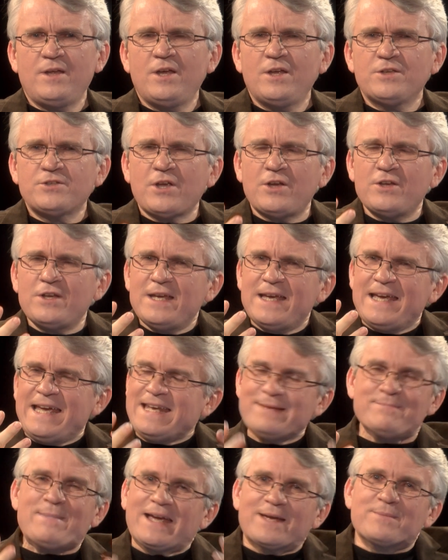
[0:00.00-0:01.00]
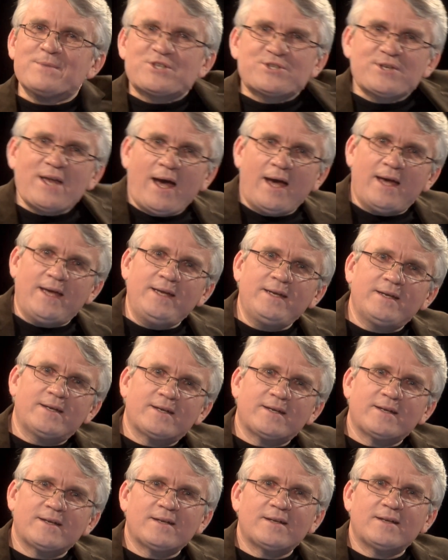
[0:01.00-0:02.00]
So he didn't make a mistake.
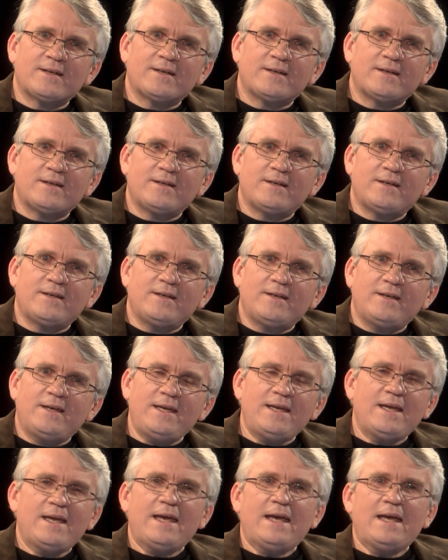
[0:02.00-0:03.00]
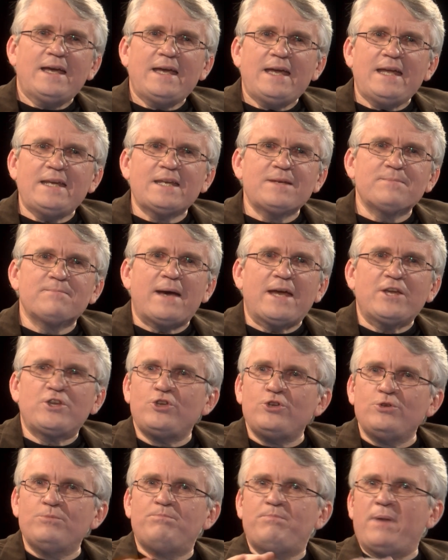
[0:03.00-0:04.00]
He didn't make
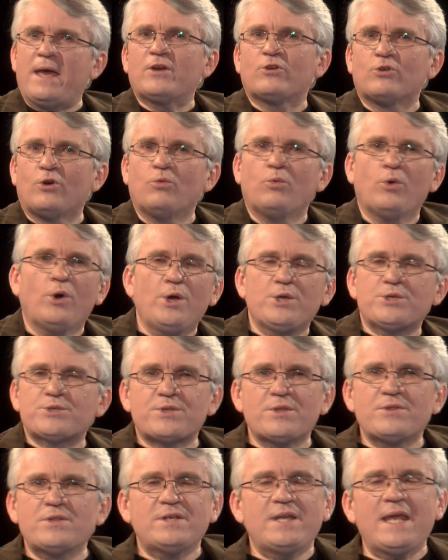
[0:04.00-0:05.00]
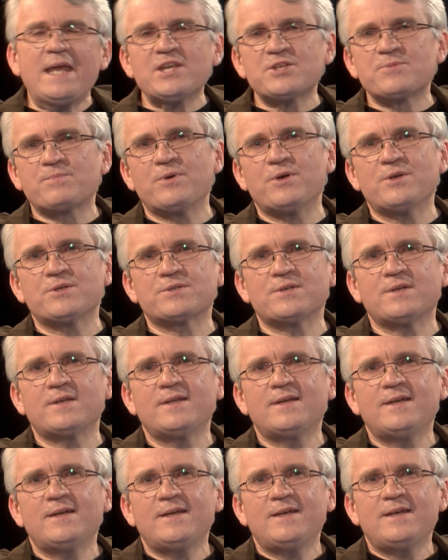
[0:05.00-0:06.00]
you better or worse than the next
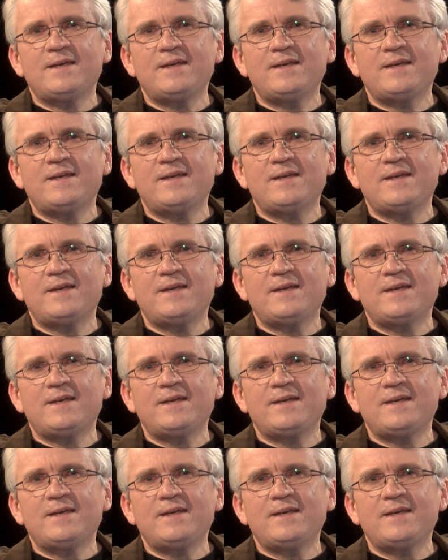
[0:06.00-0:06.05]
person.